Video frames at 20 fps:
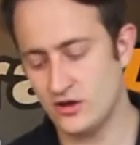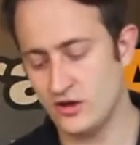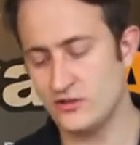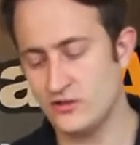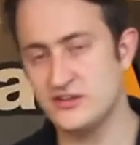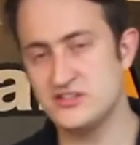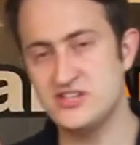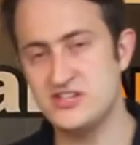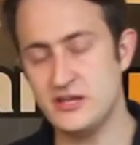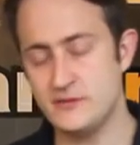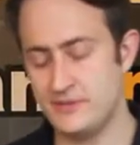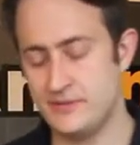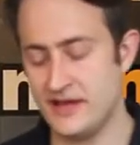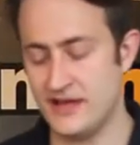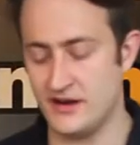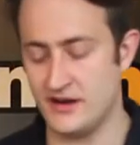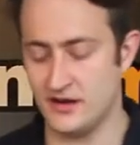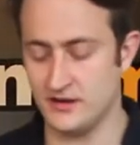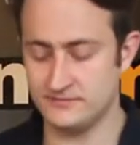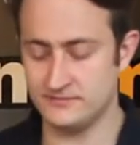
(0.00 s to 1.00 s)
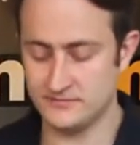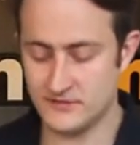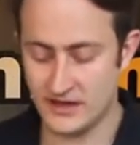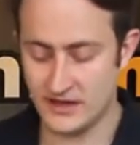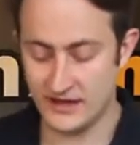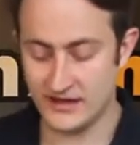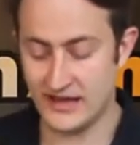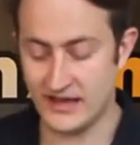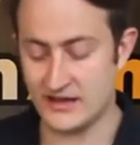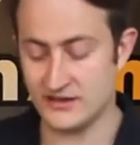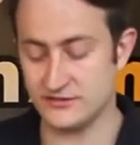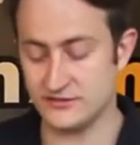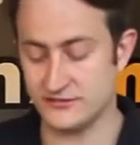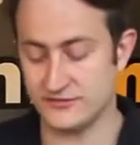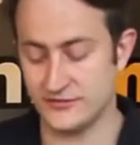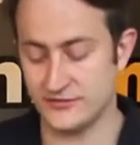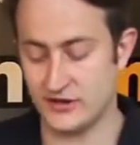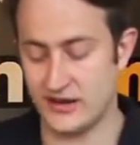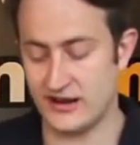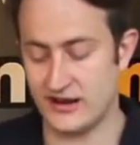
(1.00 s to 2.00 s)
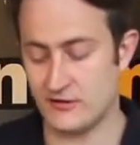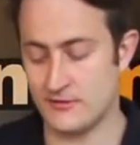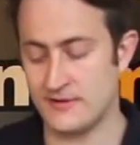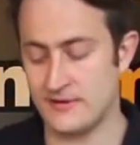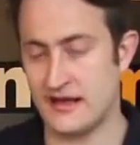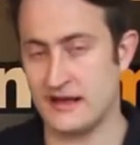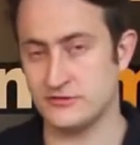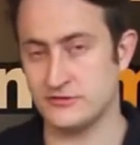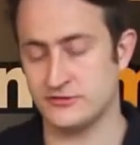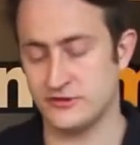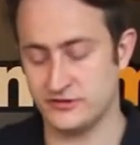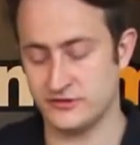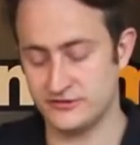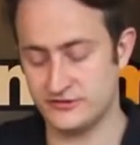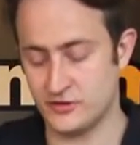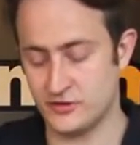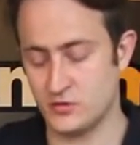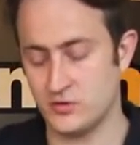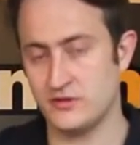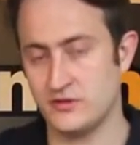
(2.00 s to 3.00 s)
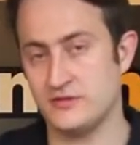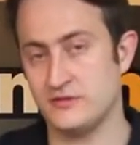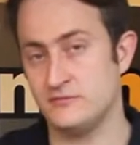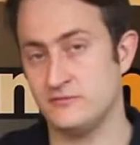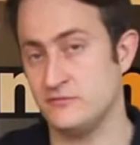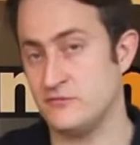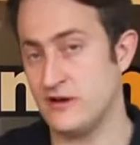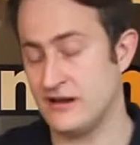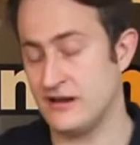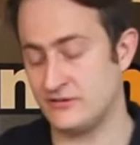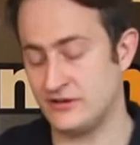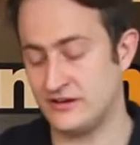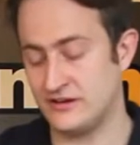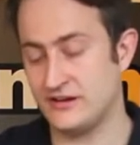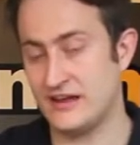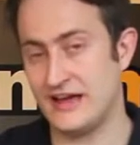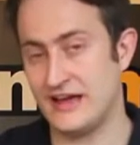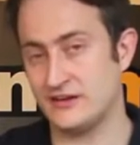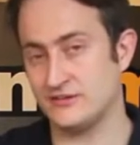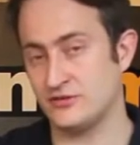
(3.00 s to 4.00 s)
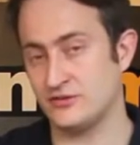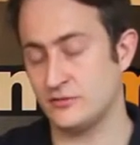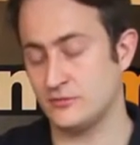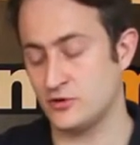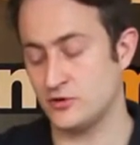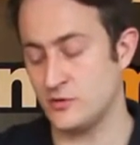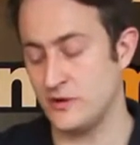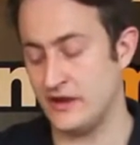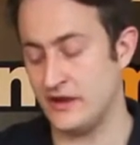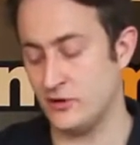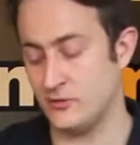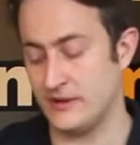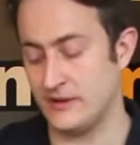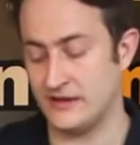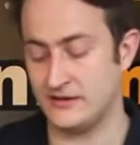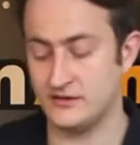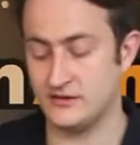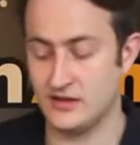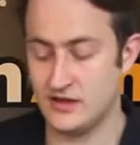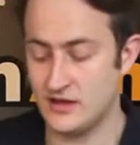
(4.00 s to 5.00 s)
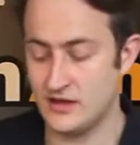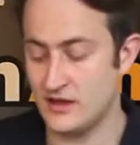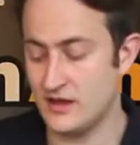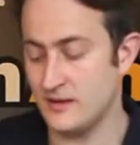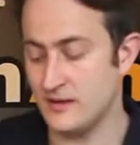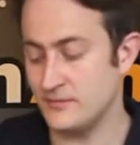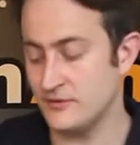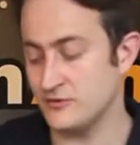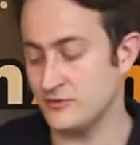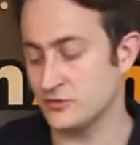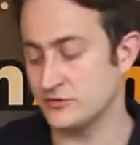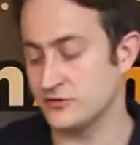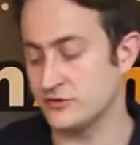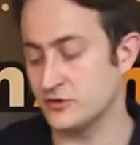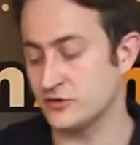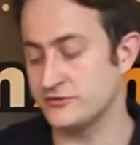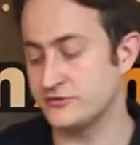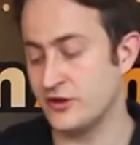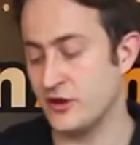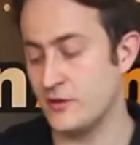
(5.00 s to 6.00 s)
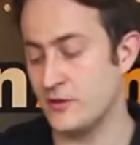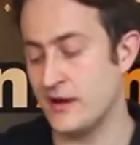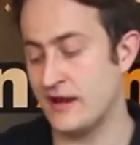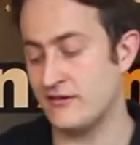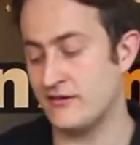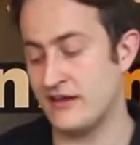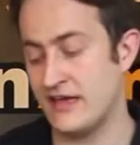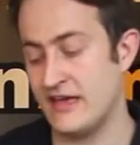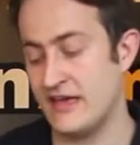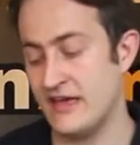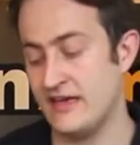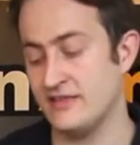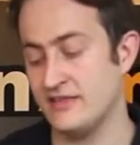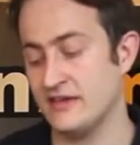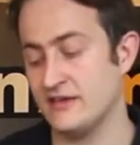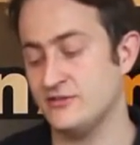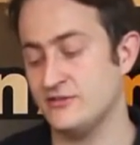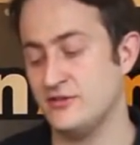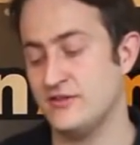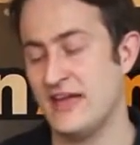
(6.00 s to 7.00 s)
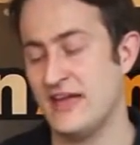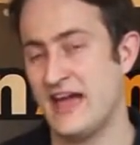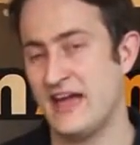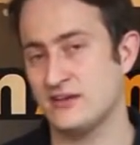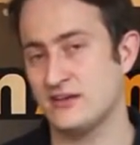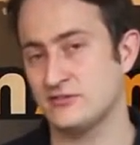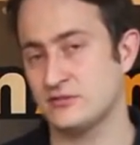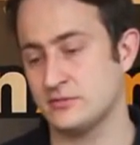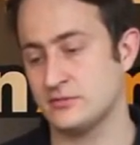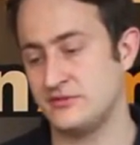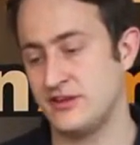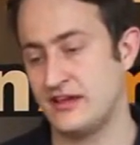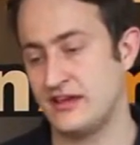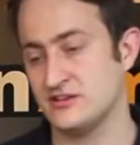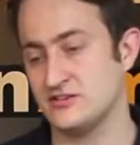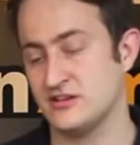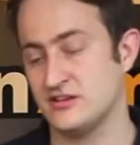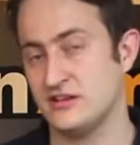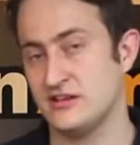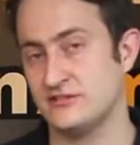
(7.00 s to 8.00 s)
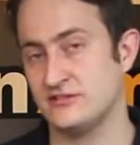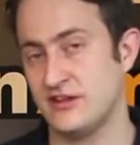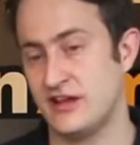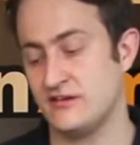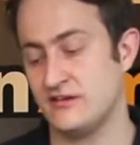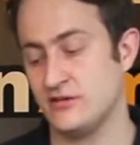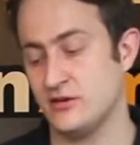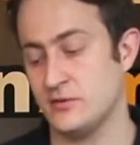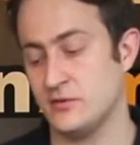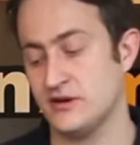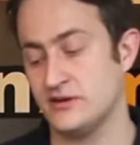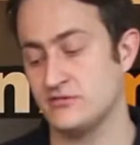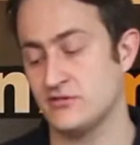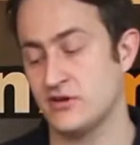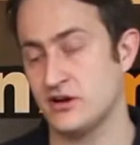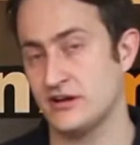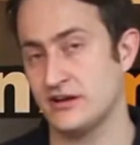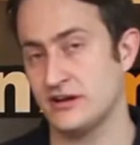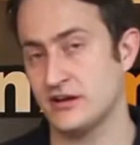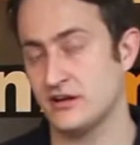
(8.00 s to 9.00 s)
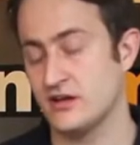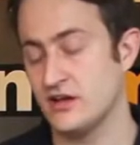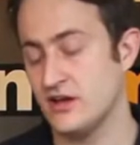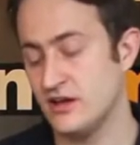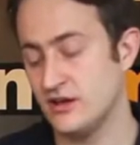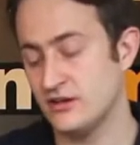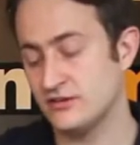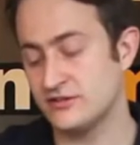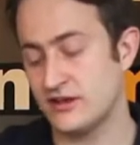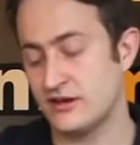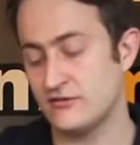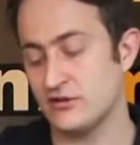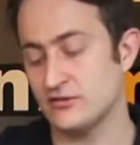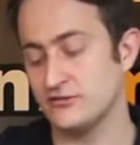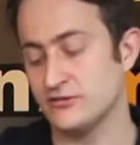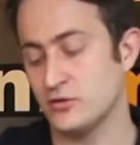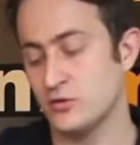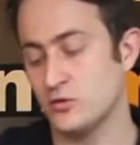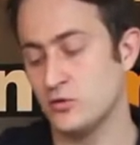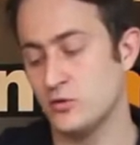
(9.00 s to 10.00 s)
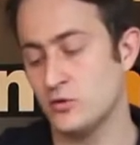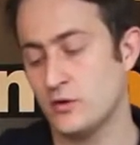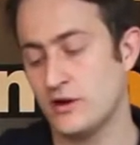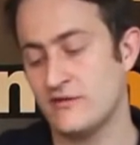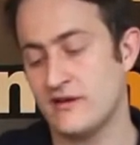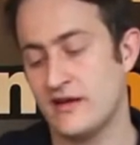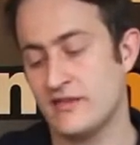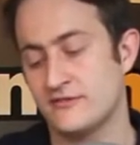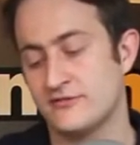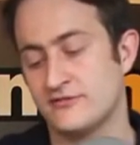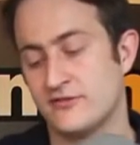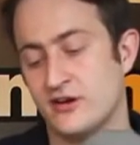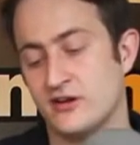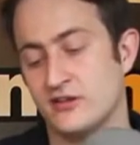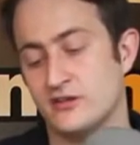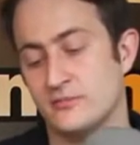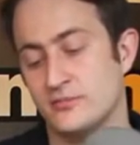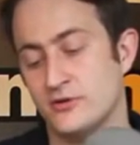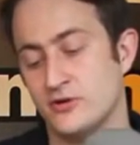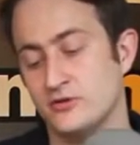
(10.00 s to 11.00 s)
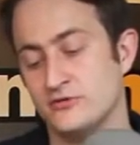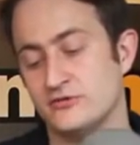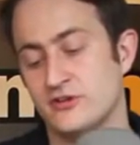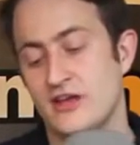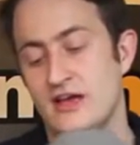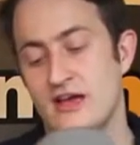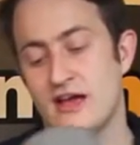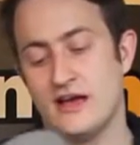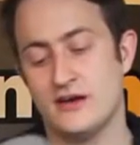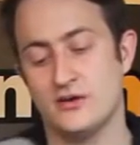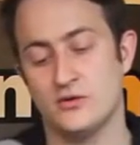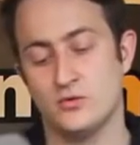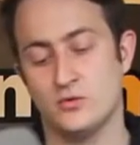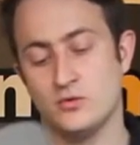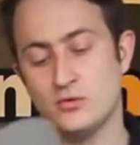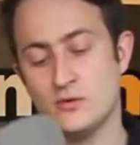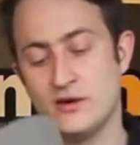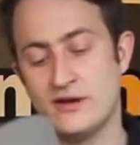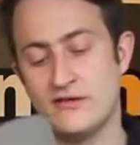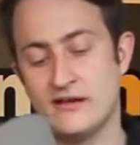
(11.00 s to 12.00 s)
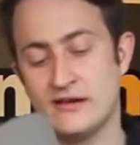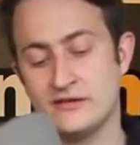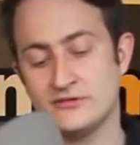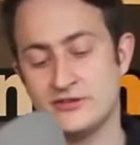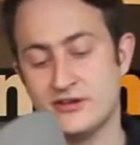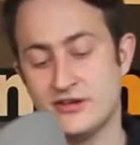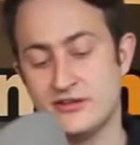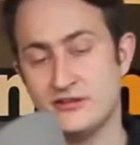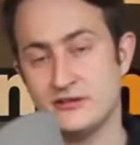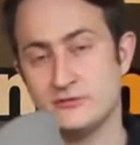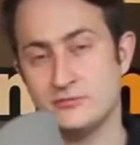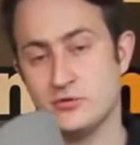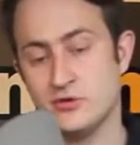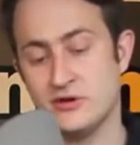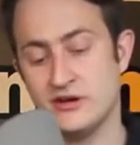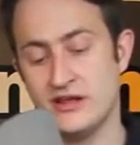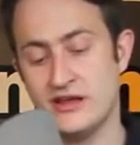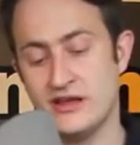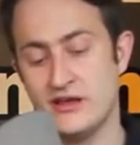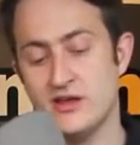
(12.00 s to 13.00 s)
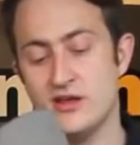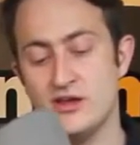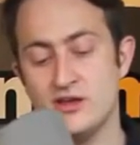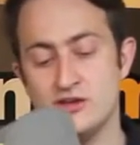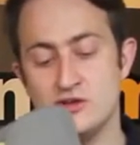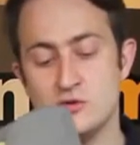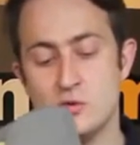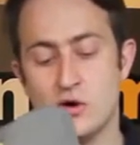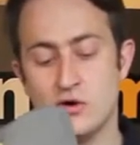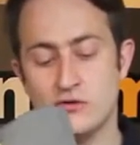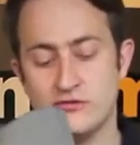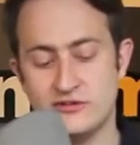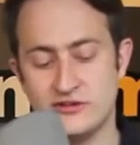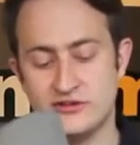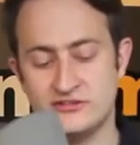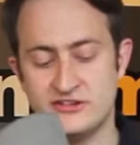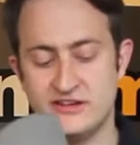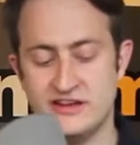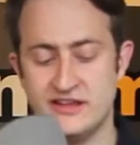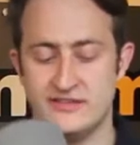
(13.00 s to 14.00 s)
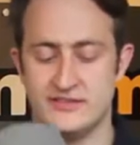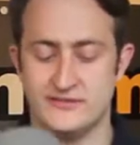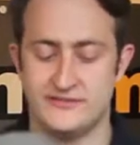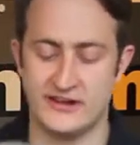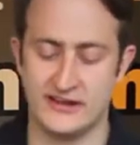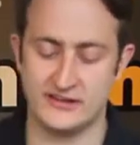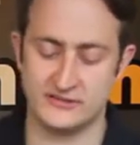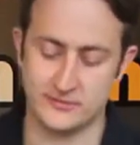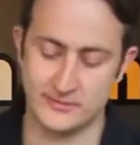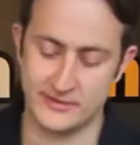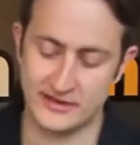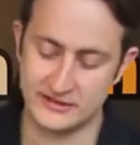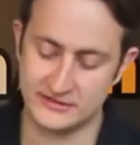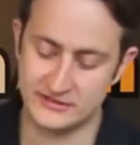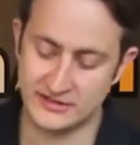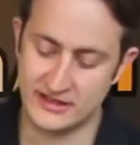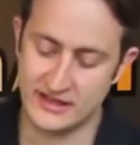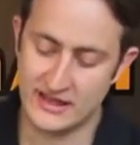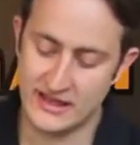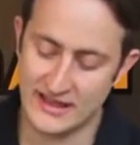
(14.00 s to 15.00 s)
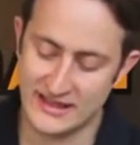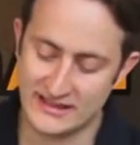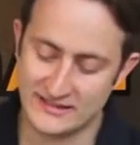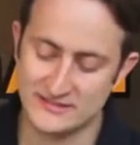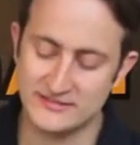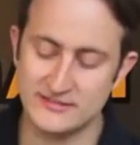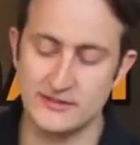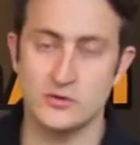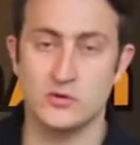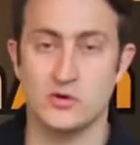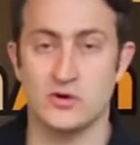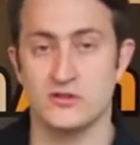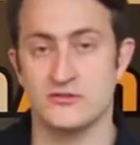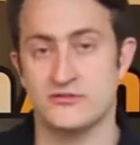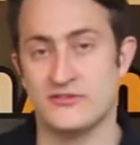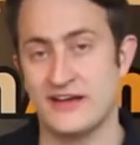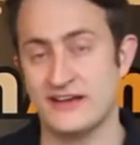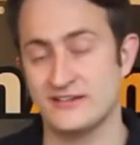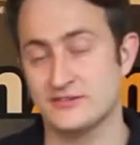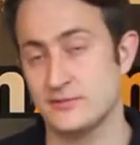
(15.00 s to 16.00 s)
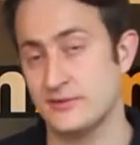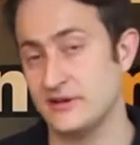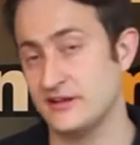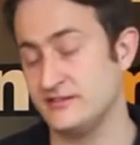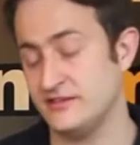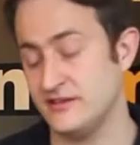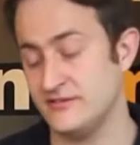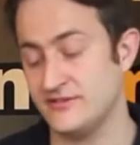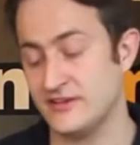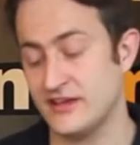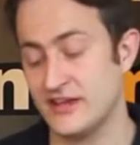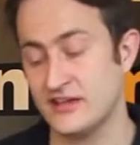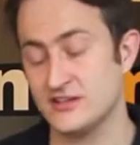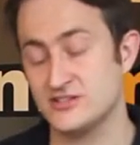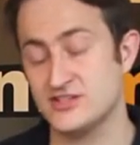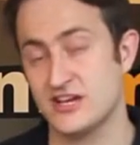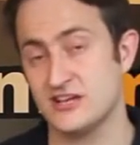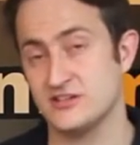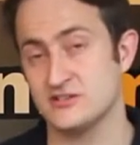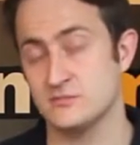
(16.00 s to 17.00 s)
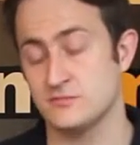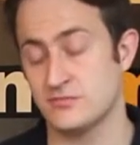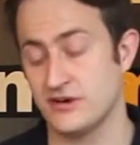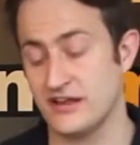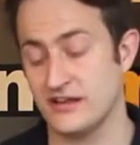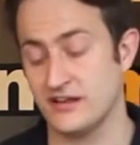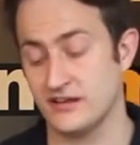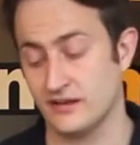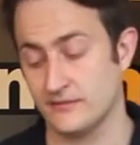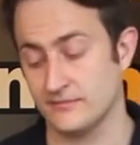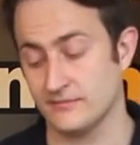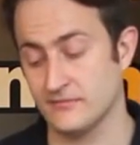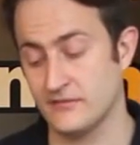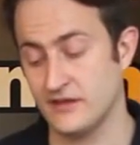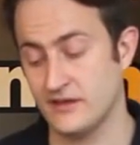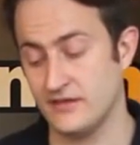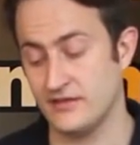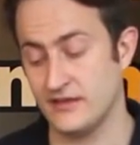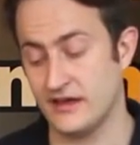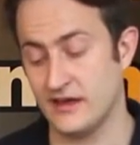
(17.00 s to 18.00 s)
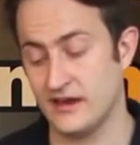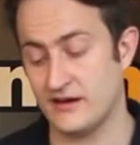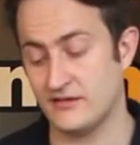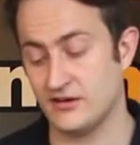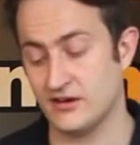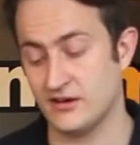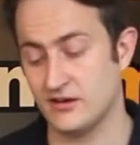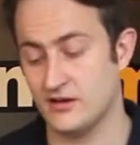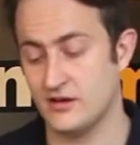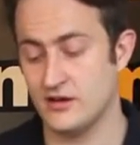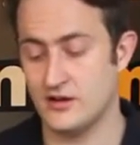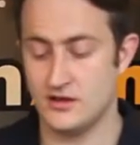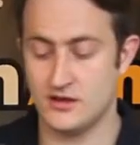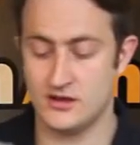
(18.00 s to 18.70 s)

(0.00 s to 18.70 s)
On the GP inner, again it's a full aramid outer, still got the rounded anatomical heel bed, but you've also got a toe area here that gives you the extra protection in this area when you're riding. So that runs all the way around the front of the boot and all the way around this point here. You obviously need the flexibility, it's still got the flexibility for gear change and braking in that area.